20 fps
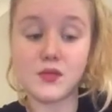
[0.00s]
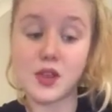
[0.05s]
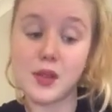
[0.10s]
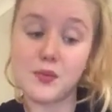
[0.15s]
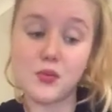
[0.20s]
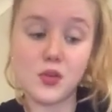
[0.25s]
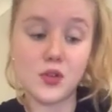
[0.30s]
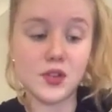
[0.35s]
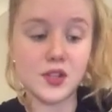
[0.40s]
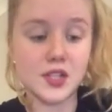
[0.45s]

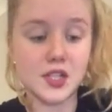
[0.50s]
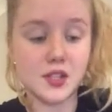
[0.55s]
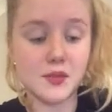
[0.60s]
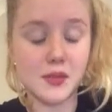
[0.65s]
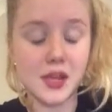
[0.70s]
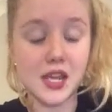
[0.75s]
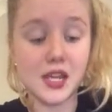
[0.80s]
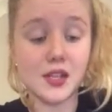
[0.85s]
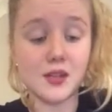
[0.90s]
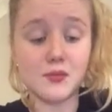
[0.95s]
important to
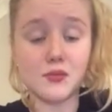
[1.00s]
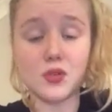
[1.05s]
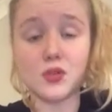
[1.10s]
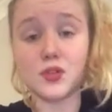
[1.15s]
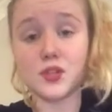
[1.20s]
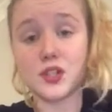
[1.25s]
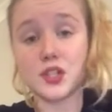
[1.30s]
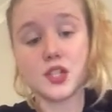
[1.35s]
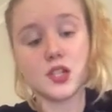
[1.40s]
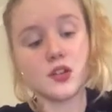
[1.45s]
me and
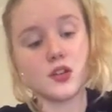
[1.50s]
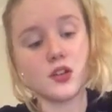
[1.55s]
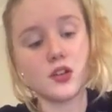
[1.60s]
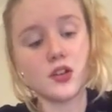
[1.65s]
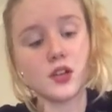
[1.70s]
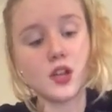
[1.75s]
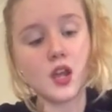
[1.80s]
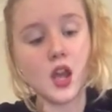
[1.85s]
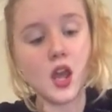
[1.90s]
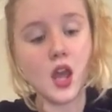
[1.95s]
important to
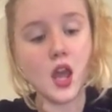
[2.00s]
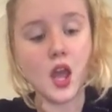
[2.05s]
note.